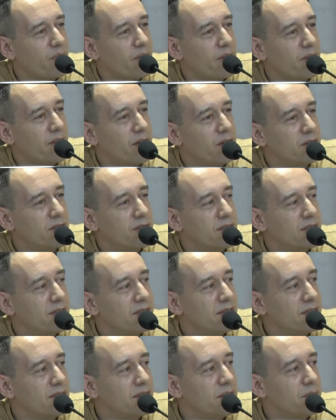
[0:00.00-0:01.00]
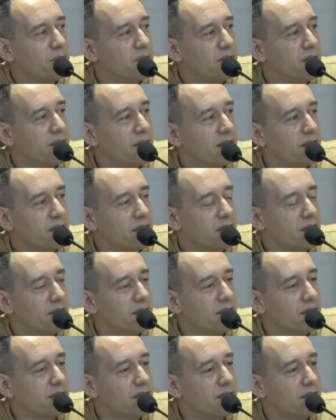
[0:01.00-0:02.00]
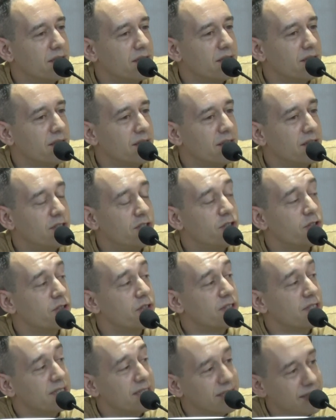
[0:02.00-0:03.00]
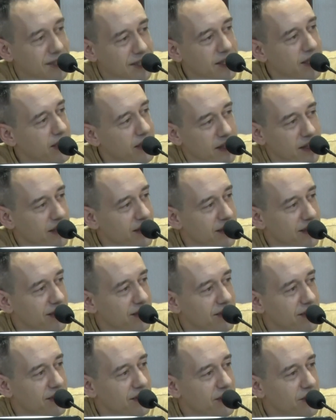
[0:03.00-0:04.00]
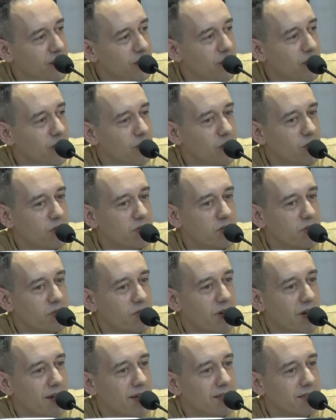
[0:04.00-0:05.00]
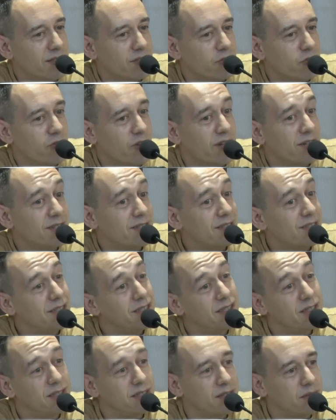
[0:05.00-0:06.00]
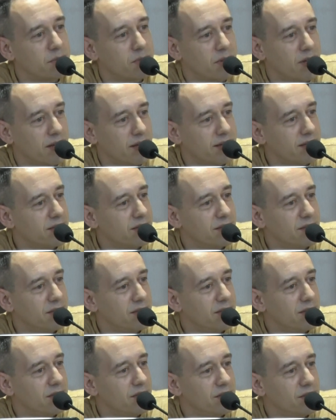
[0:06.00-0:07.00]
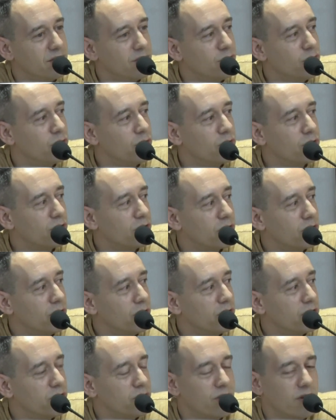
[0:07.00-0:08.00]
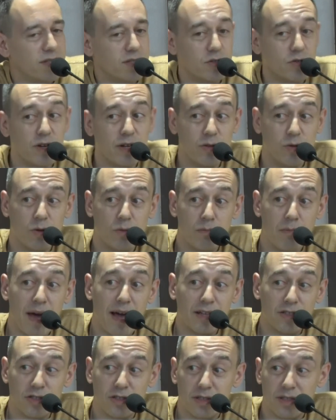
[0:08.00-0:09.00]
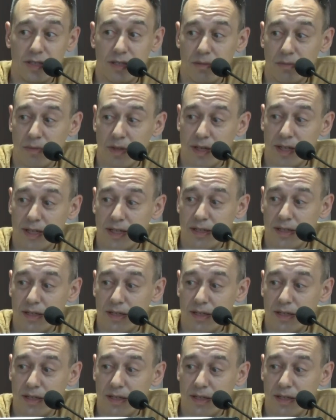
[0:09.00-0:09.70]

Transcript: Now this isn't something that you're going to see. You don't close your eyes and try to see some light. You don't close your eyes, try to imagine some light.